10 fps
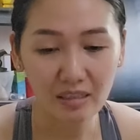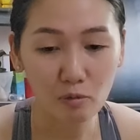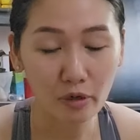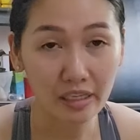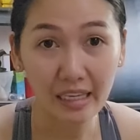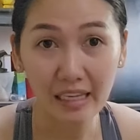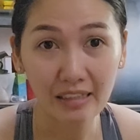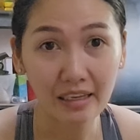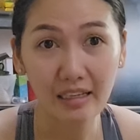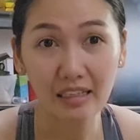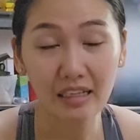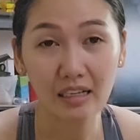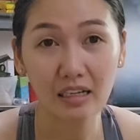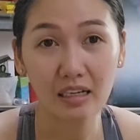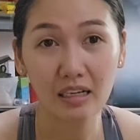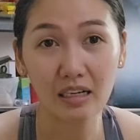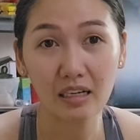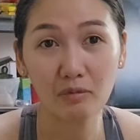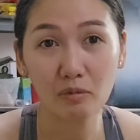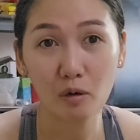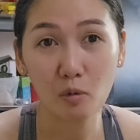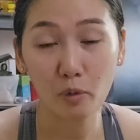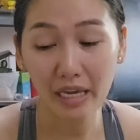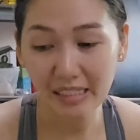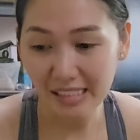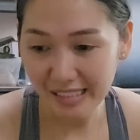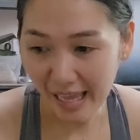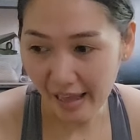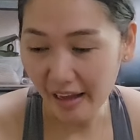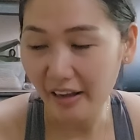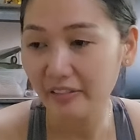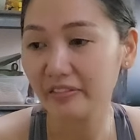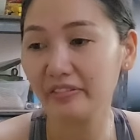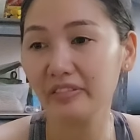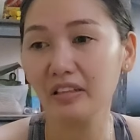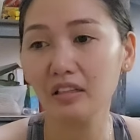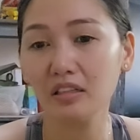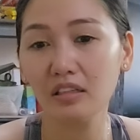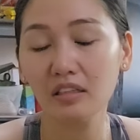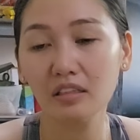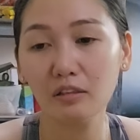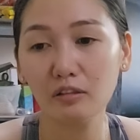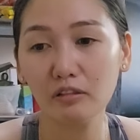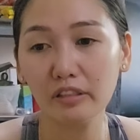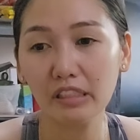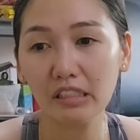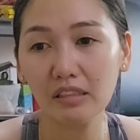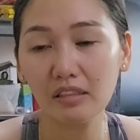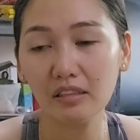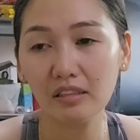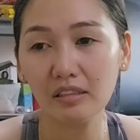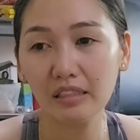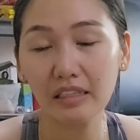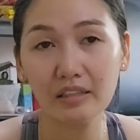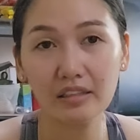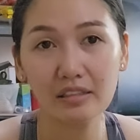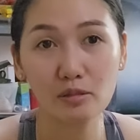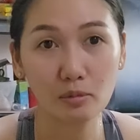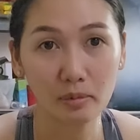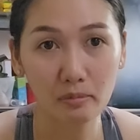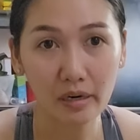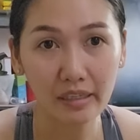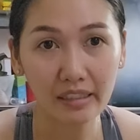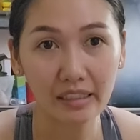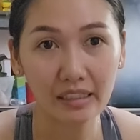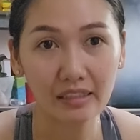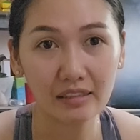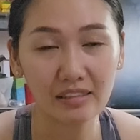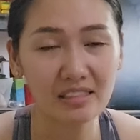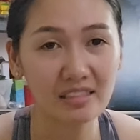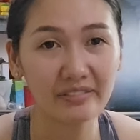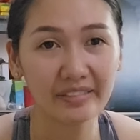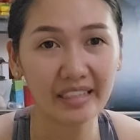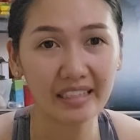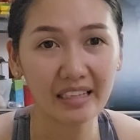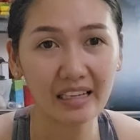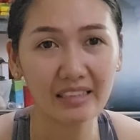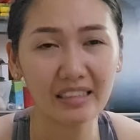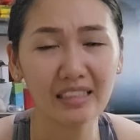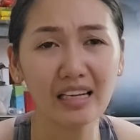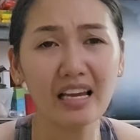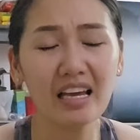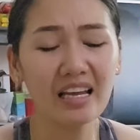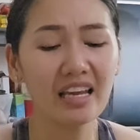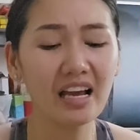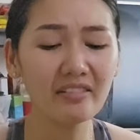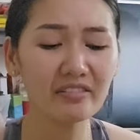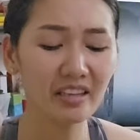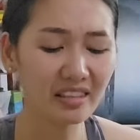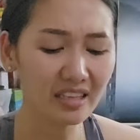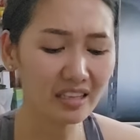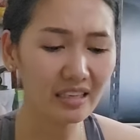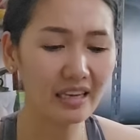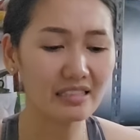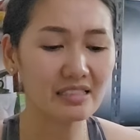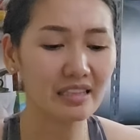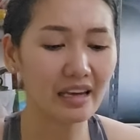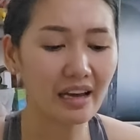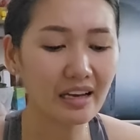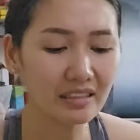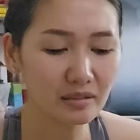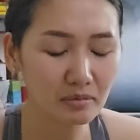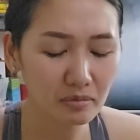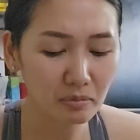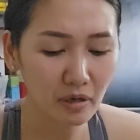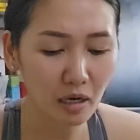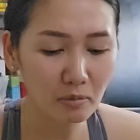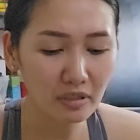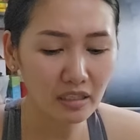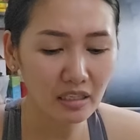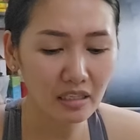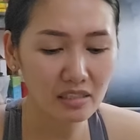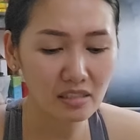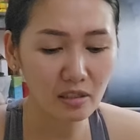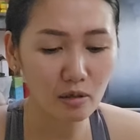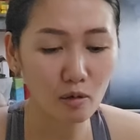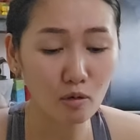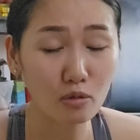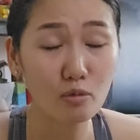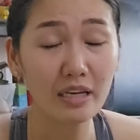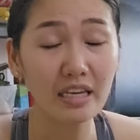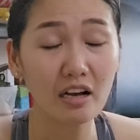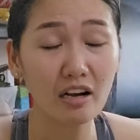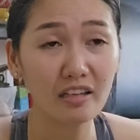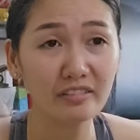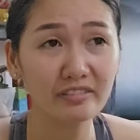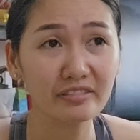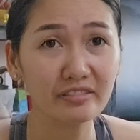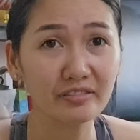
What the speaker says: working like a wait staff or in the supermarket and stuff like that. And I have nothing against that. Probably it's their own way of